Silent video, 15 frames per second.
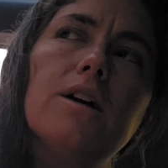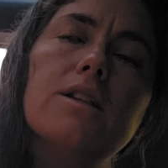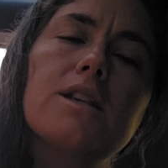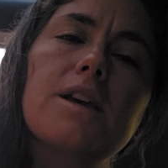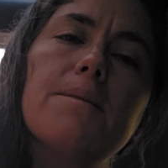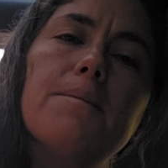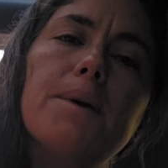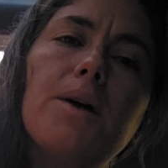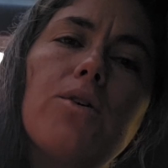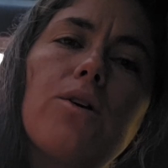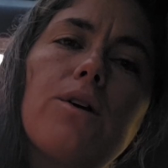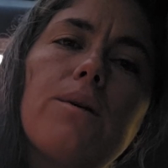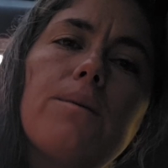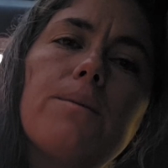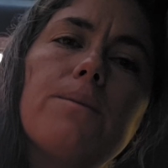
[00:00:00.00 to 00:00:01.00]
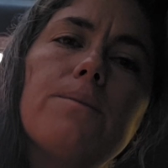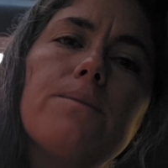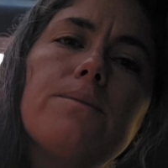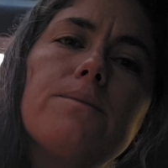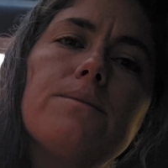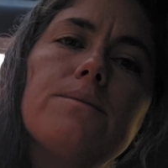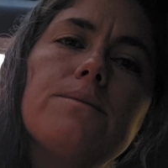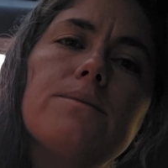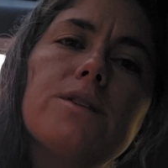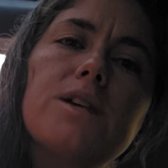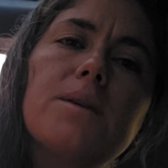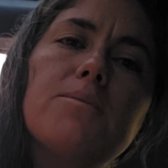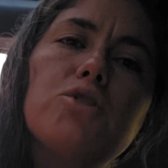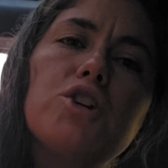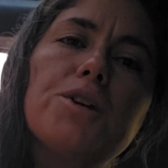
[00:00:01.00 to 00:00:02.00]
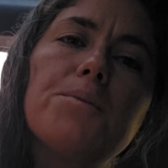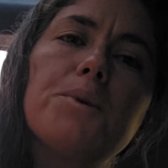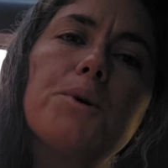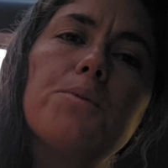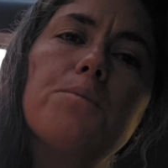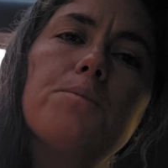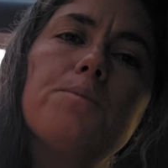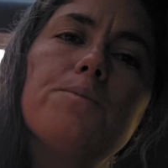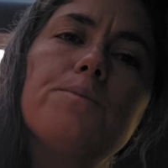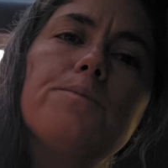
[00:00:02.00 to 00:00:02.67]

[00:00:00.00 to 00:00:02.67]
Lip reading: skim milk, skim Jamble.